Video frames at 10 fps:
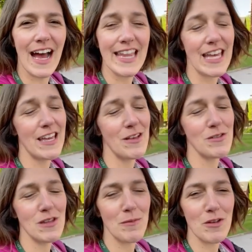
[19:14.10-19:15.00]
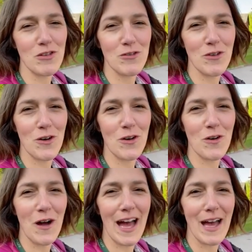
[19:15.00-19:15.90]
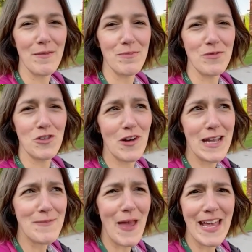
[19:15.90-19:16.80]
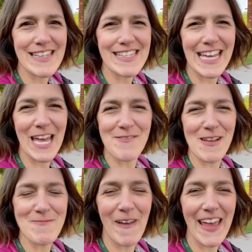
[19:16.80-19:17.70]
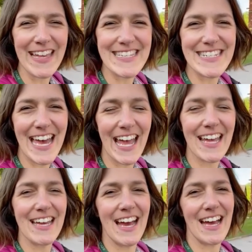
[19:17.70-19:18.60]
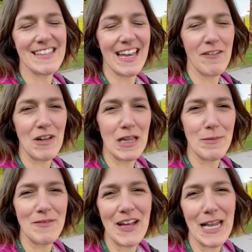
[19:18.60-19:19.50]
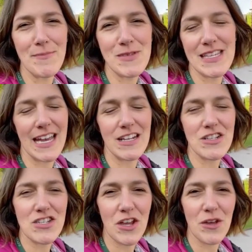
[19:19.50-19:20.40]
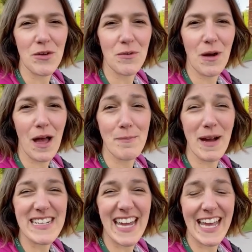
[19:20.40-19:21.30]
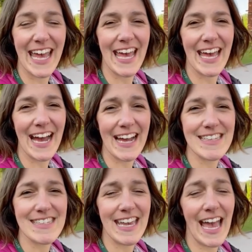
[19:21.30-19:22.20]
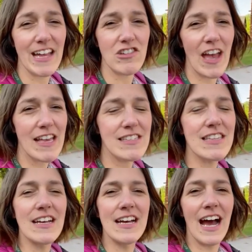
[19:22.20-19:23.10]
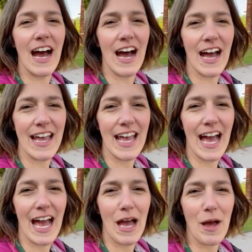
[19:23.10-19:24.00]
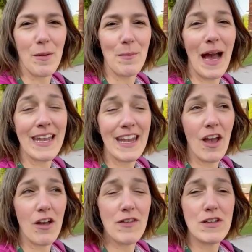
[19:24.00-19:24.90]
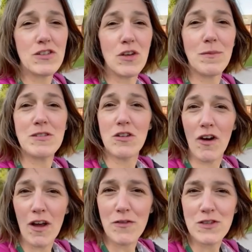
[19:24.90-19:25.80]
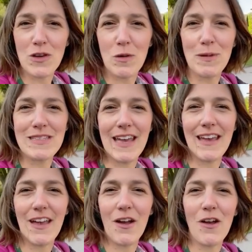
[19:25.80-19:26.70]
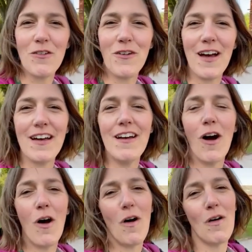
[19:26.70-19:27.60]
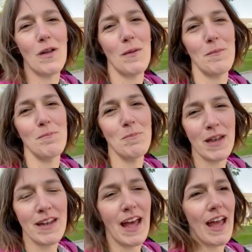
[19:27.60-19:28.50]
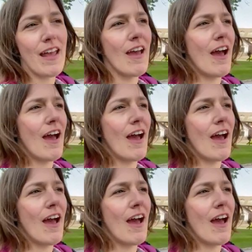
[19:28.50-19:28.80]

Thank you so much for joining me and sticking with me today as I give you a little bit of a glimpse into my day here at CHS. I am handing over to Mr. Groves, who will be taking over on Monday.